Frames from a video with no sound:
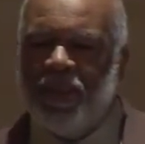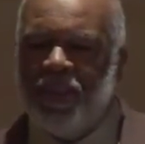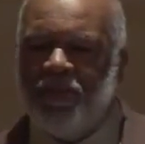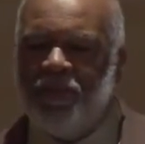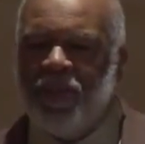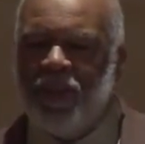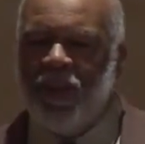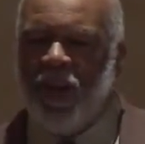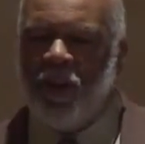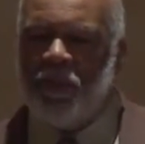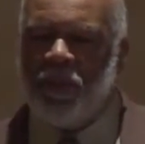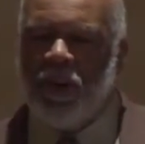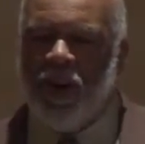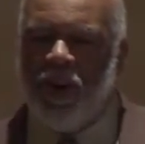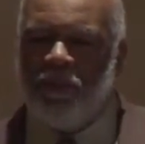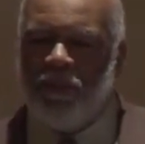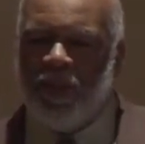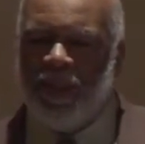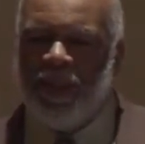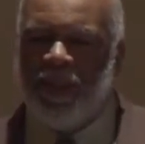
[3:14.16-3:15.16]
lived in our
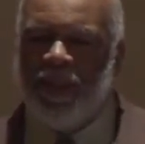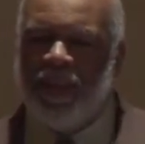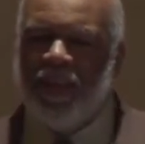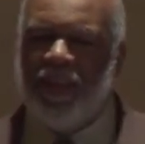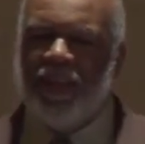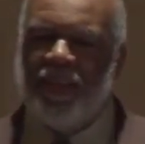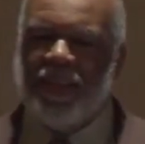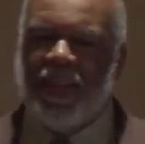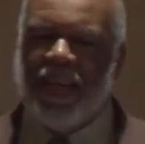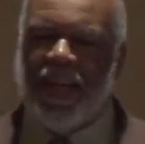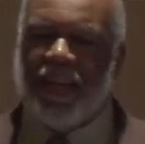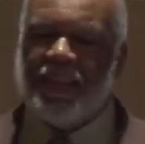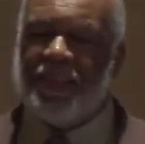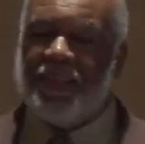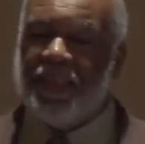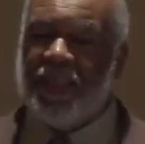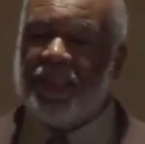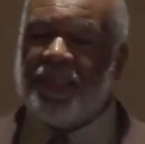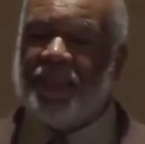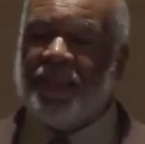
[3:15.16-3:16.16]
apartment that had
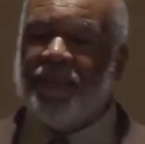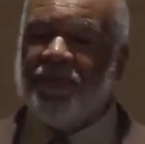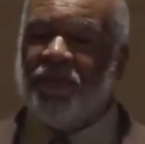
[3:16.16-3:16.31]
6